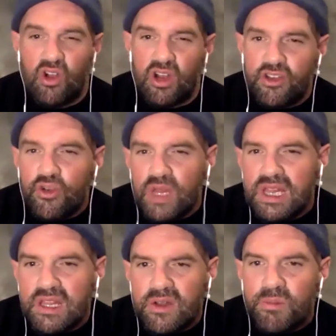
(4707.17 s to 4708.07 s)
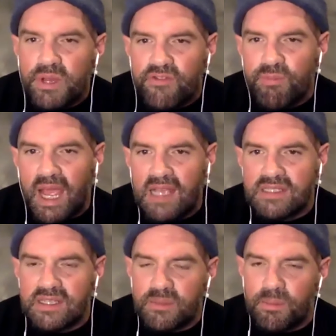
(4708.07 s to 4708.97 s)
or I do a little bit of
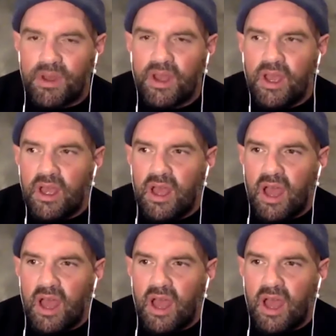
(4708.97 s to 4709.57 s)
massing, but